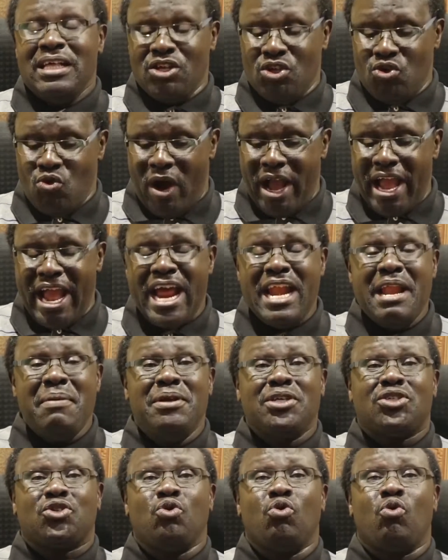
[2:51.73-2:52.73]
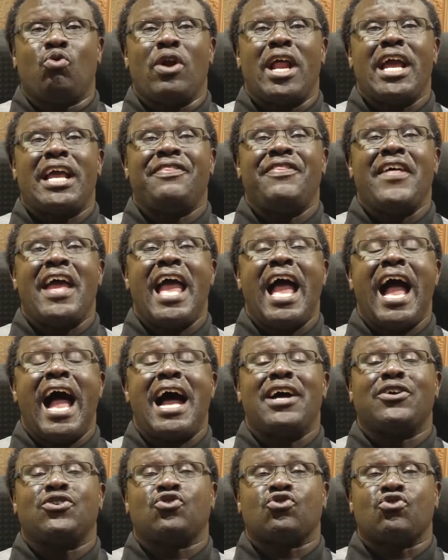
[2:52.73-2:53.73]
Your enemies look like they
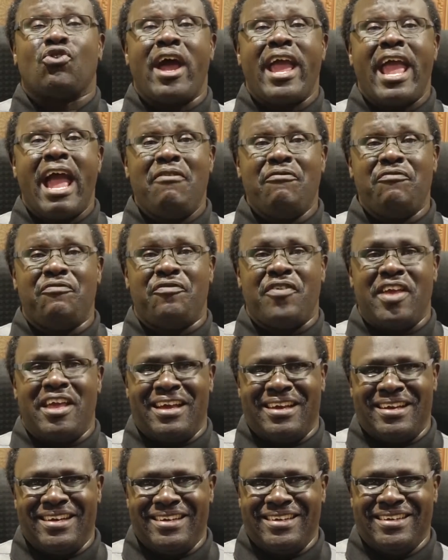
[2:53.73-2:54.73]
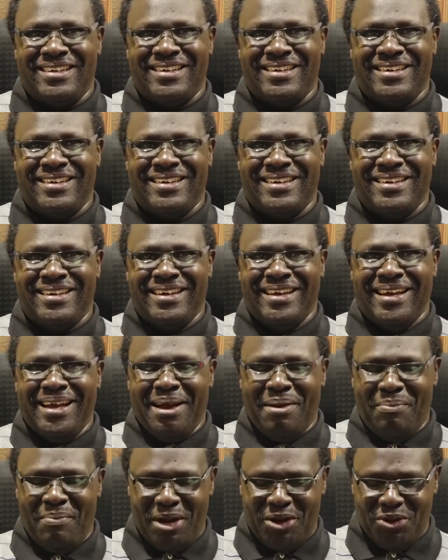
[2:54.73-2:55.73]
are triumphing,
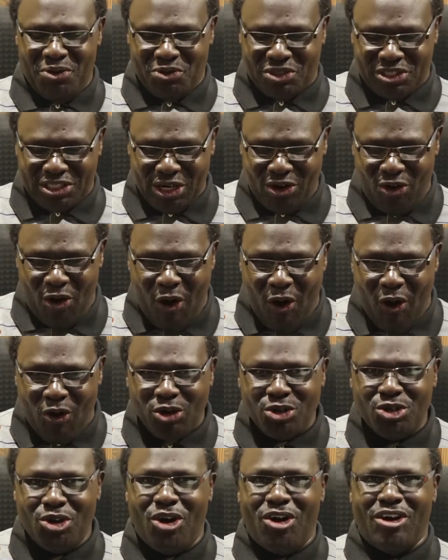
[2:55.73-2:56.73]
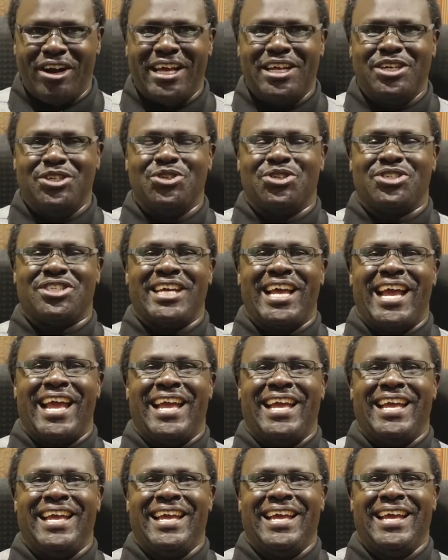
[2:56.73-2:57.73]
but you still hold on and you
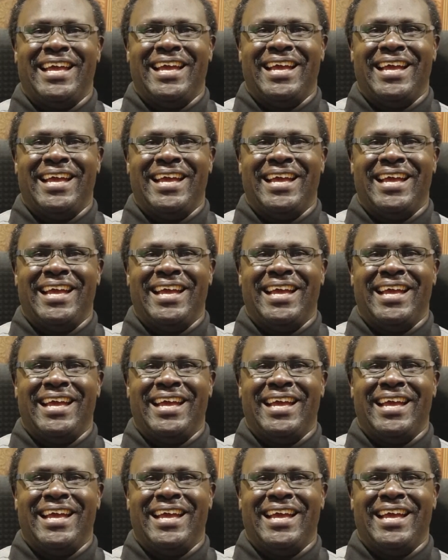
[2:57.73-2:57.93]
say,